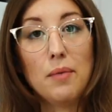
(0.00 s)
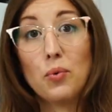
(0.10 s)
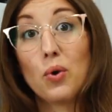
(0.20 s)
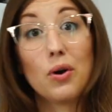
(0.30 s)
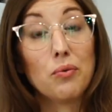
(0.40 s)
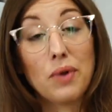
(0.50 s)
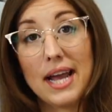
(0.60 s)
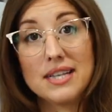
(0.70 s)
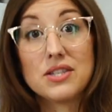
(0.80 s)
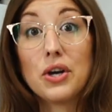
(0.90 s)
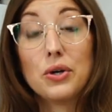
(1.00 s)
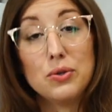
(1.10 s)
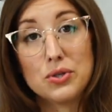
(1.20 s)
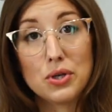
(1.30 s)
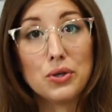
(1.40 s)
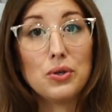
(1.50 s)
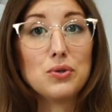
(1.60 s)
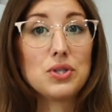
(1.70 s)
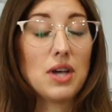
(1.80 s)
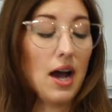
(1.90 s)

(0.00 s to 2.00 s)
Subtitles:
or a rice, a couscous,